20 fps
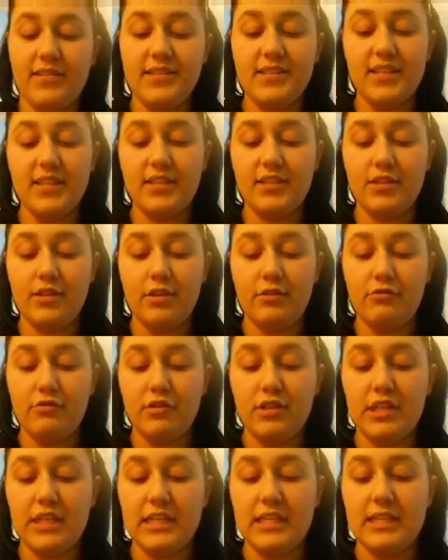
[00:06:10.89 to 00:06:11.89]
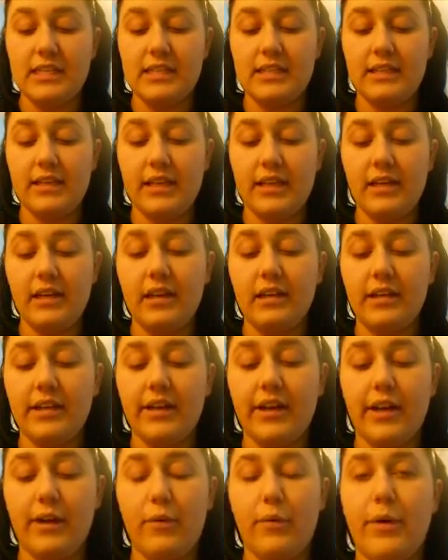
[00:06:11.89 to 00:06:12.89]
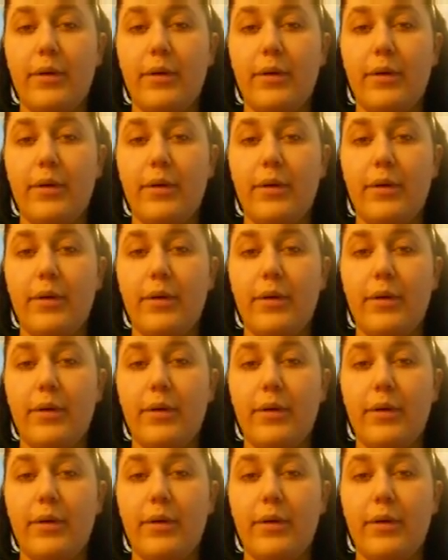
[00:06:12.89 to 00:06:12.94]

This is Neutrogena Skin Clearing